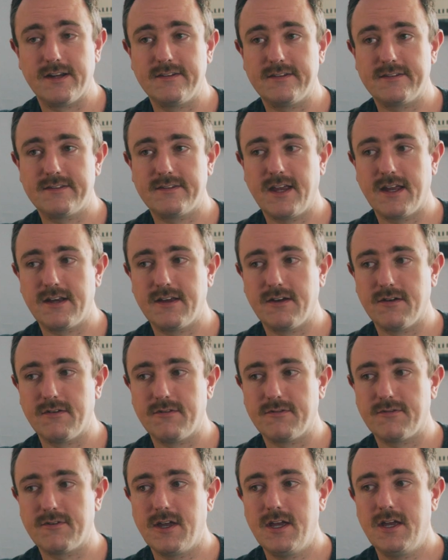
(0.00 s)
instead
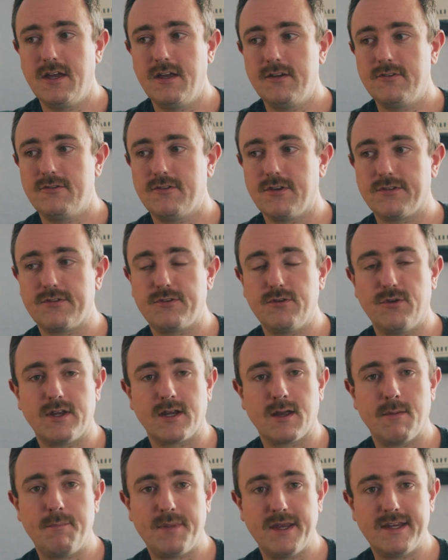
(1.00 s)
of just
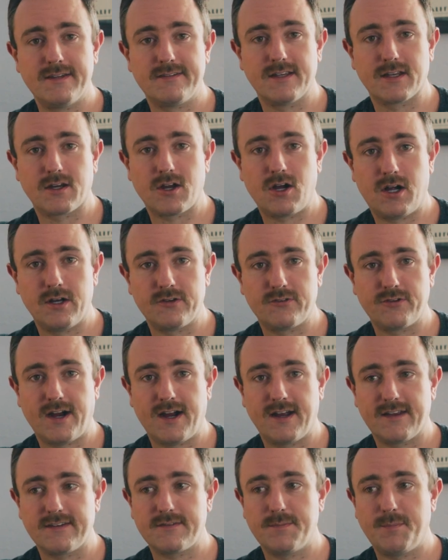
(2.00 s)
doing a basic
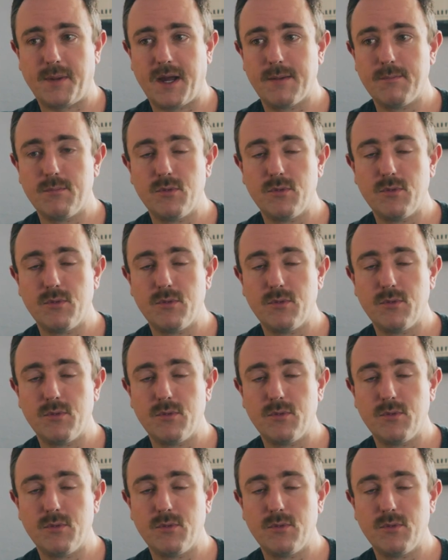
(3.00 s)
contrast by